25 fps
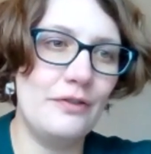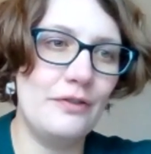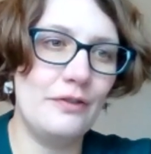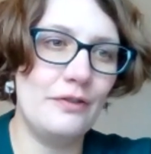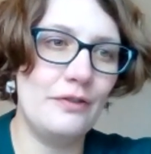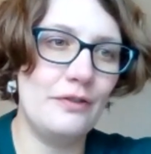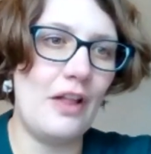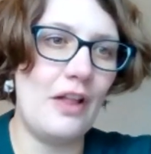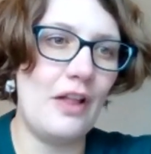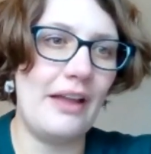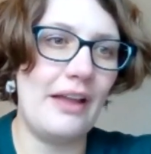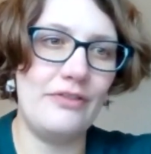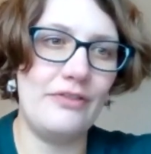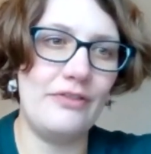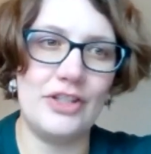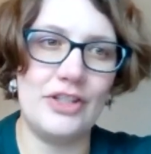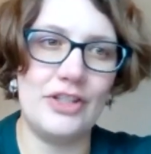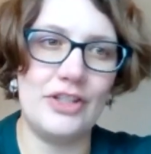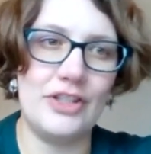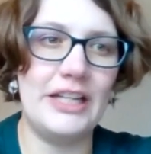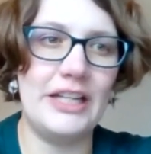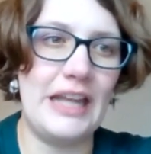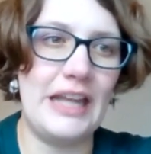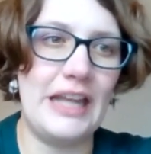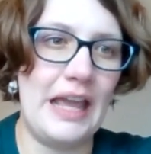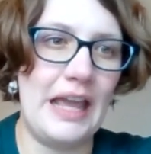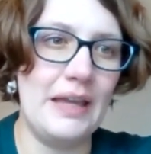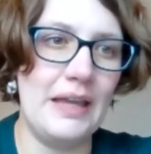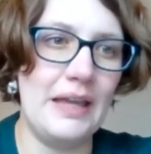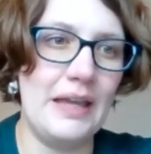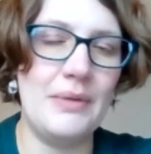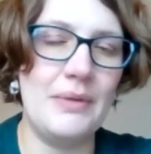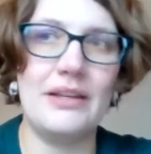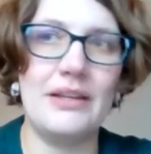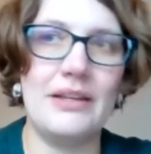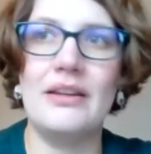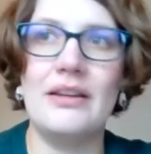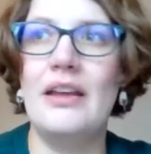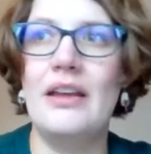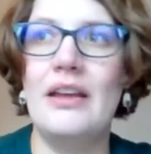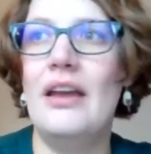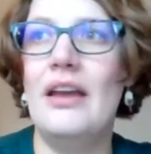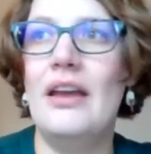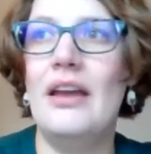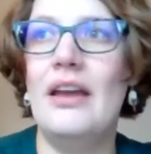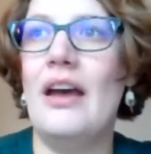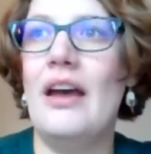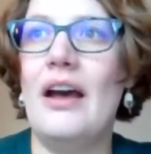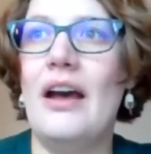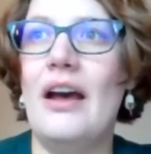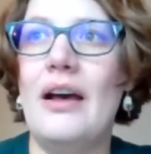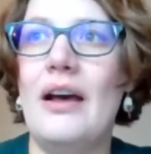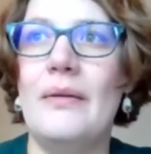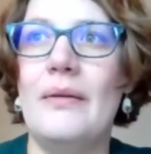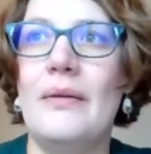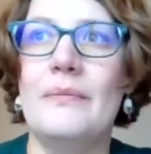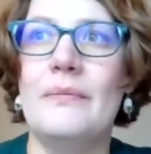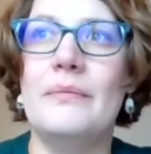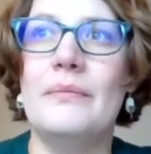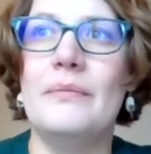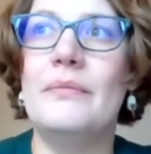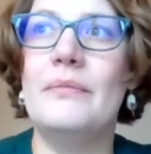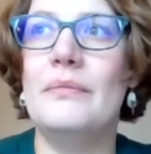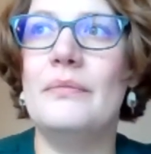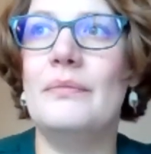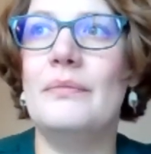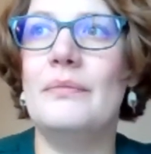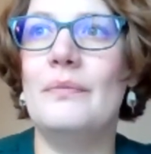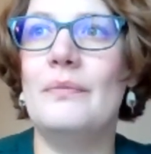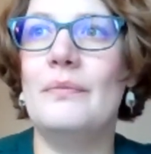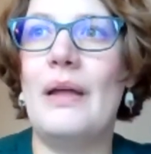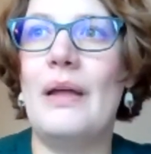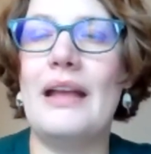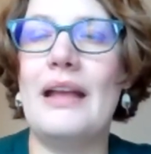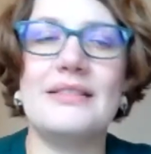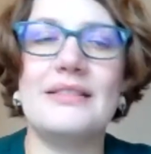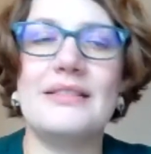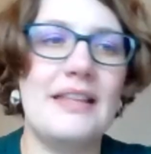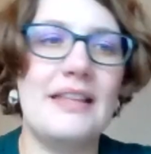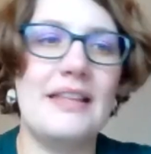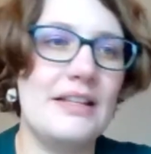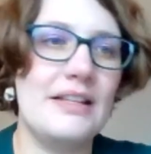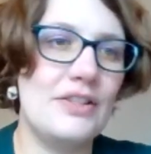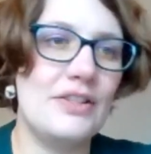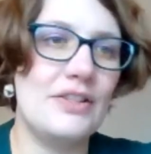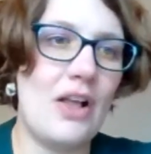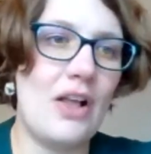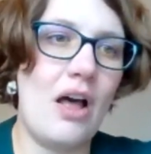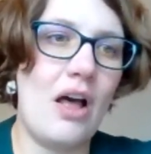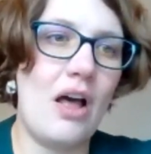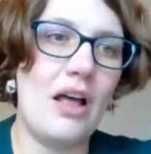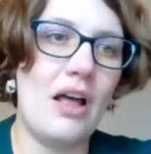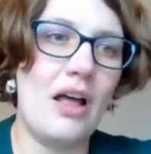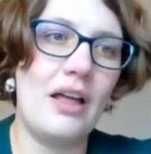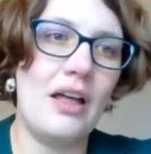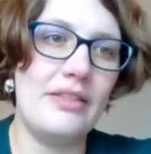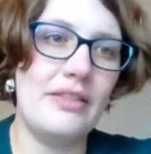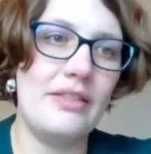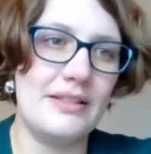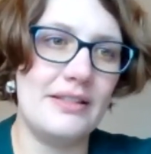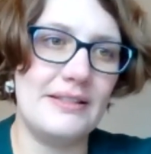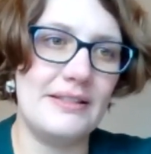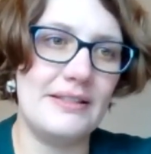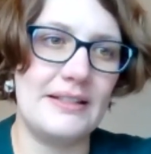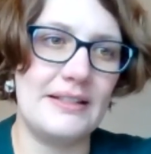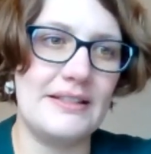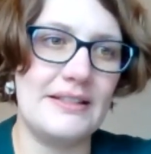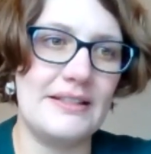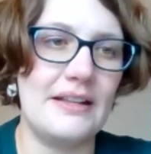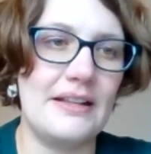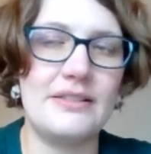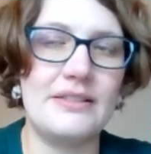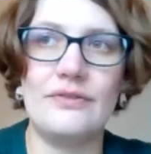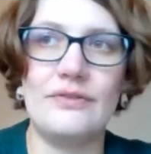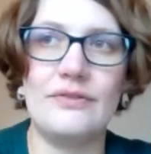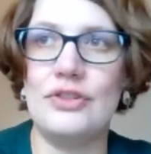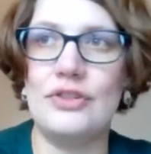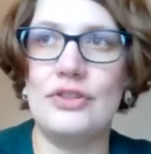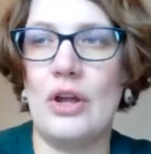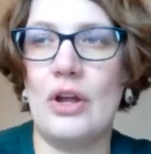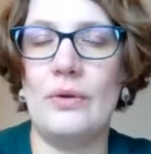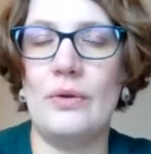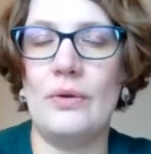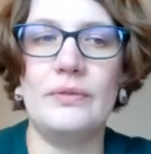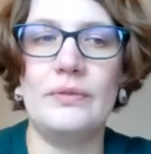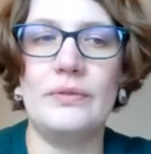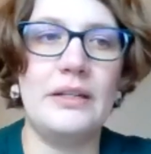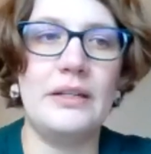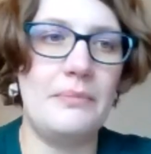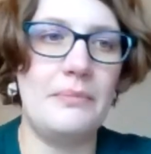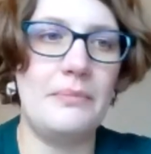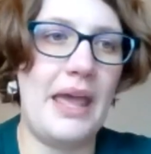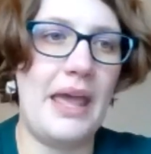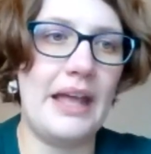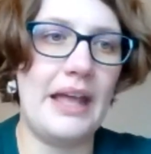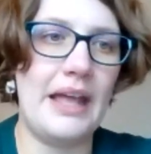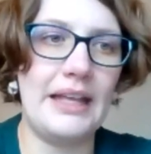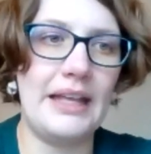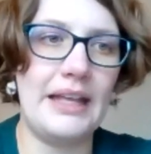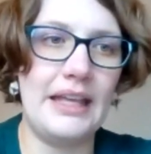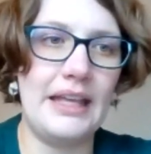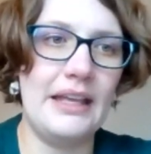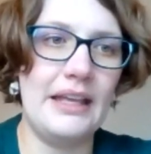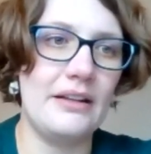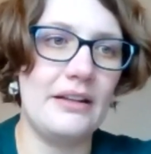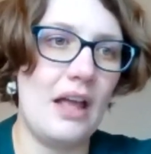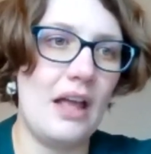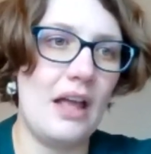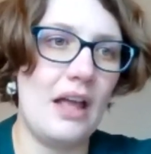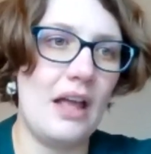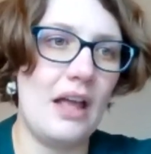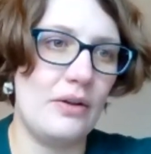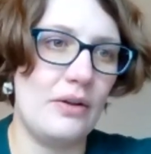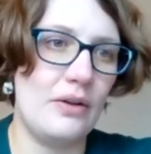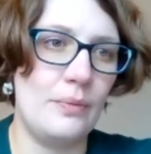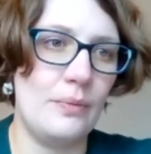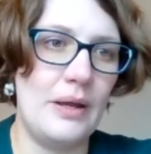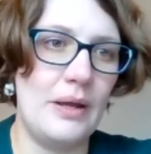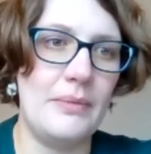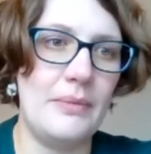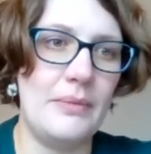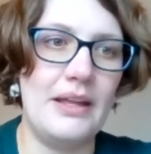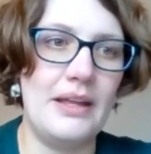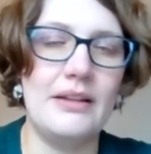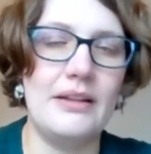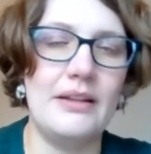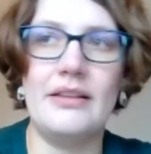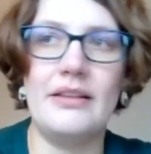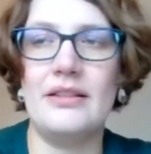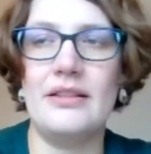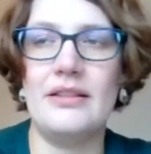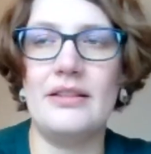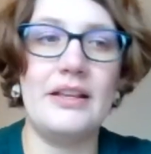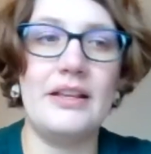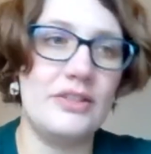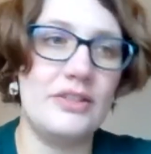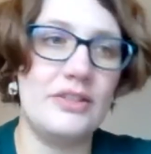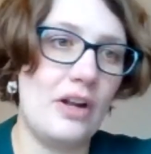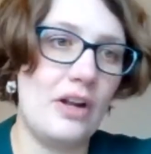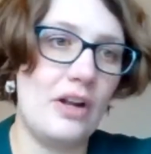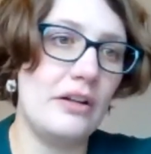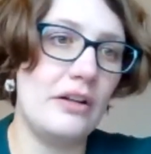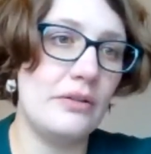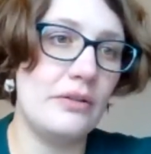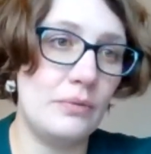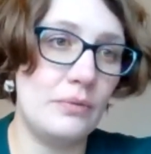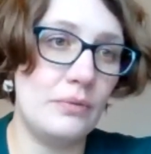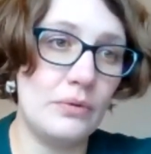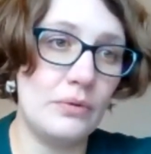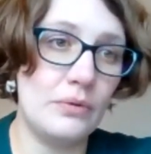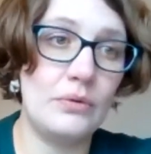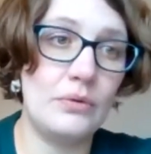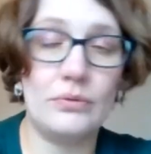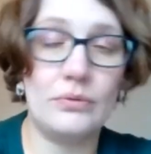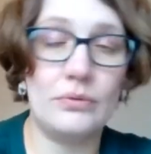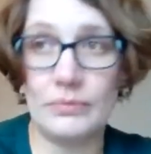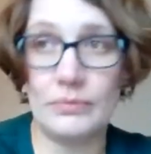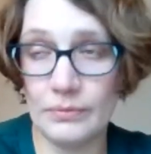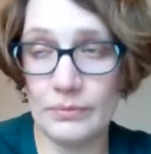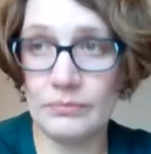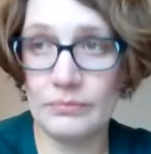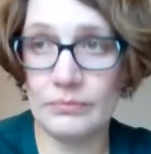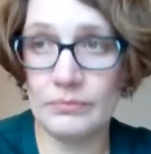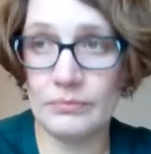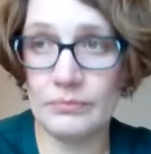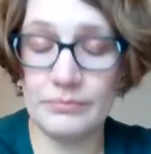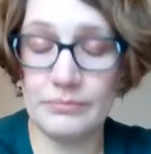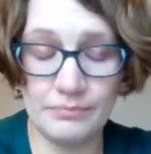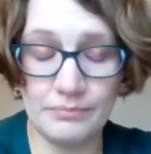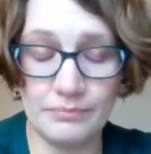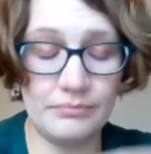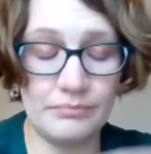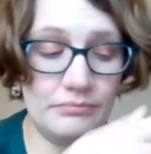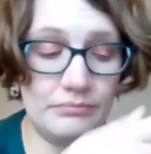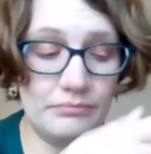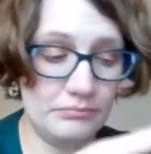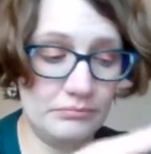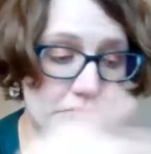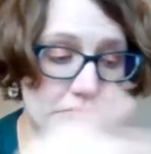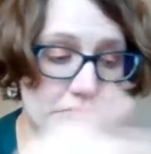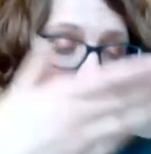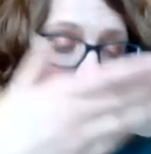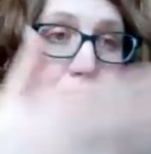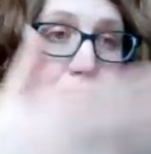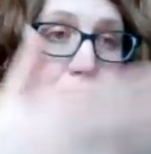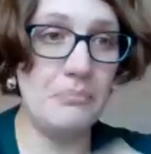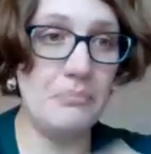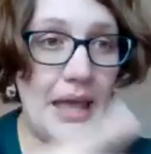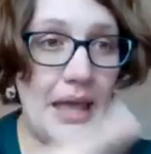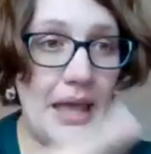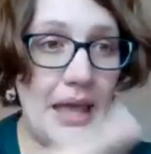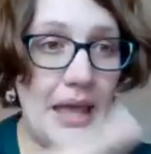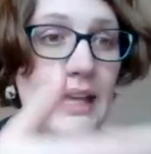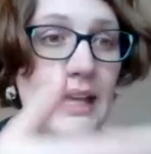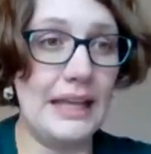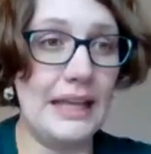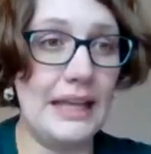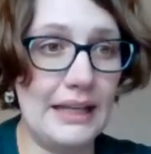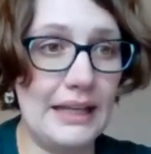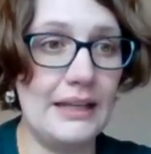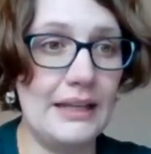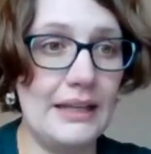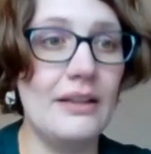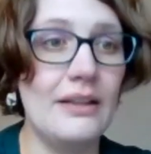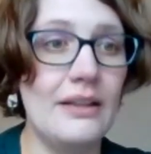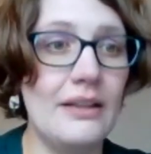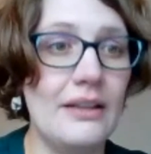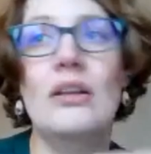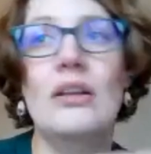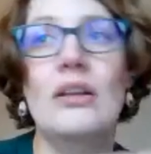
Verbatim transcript: fly fishing name, and um, as they saw the success of Joan and Maggie and other women, then they started making